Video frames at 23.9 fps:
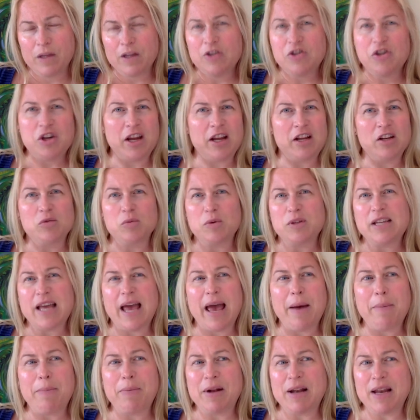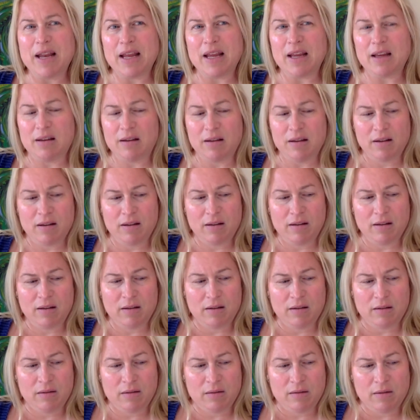change what's happening
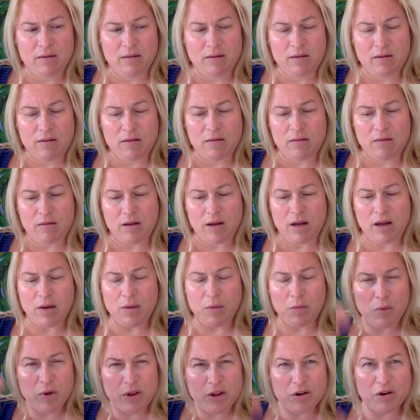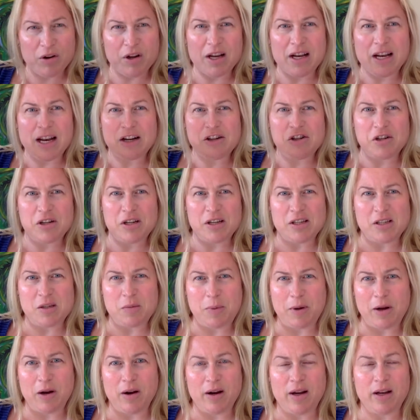with your connection to
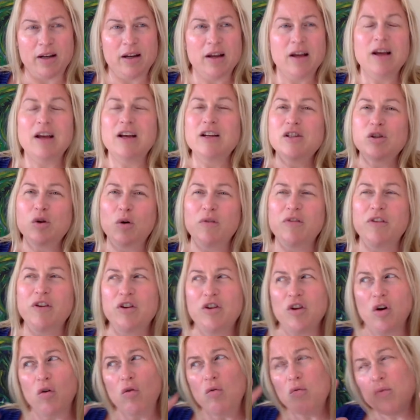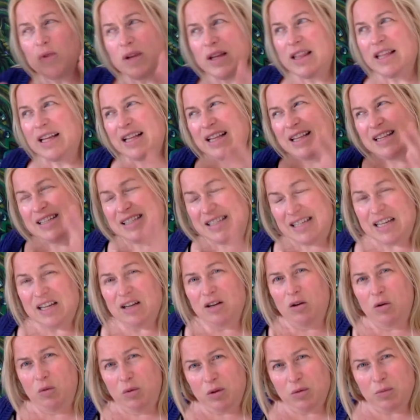spirit. So if you don't really
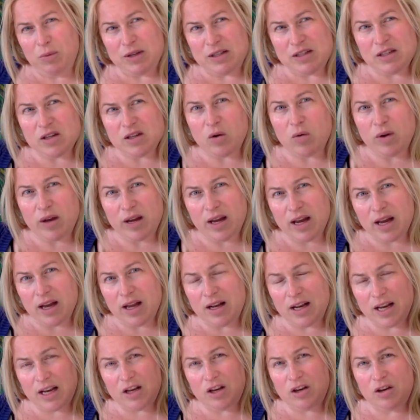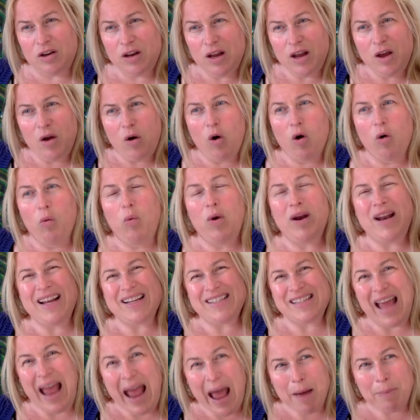deal with what's going on or what
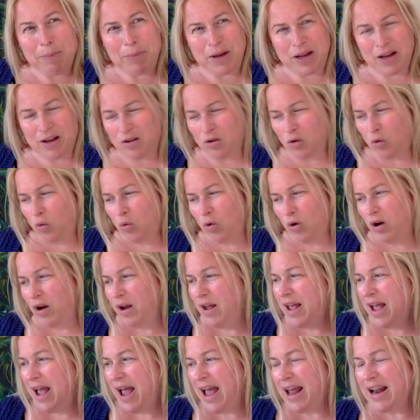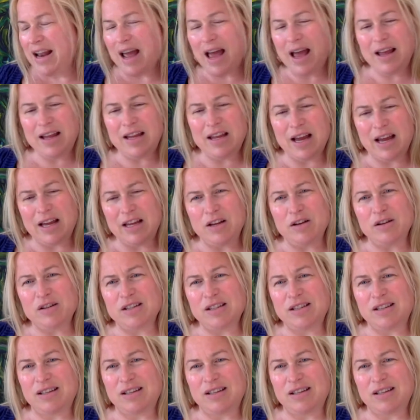has happened, and I use this